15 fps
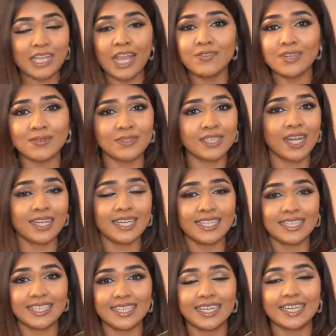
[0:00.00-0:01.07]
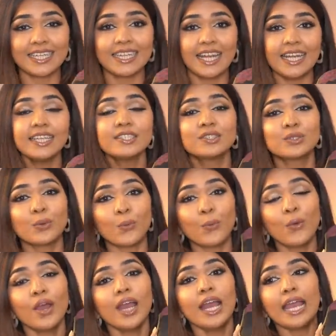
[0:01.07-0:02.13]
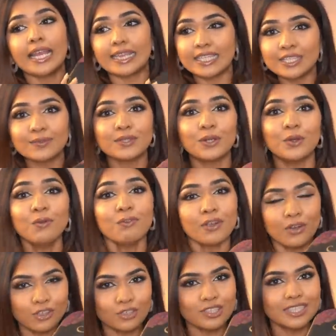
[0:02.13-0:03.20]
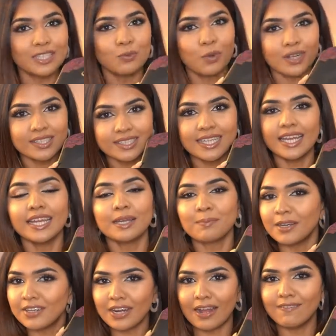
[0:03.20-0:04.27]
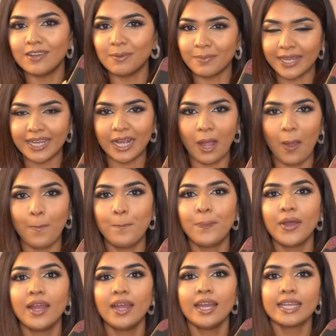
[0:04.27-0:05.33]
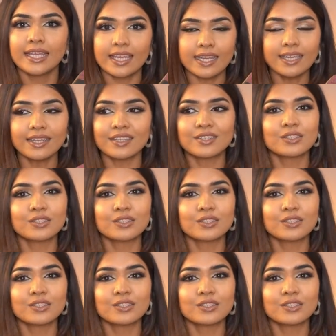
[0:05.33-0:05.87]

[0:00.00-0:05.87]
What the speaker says: I've never done anything like that. So in this video, we're going to see what is there in my travel makeup kit.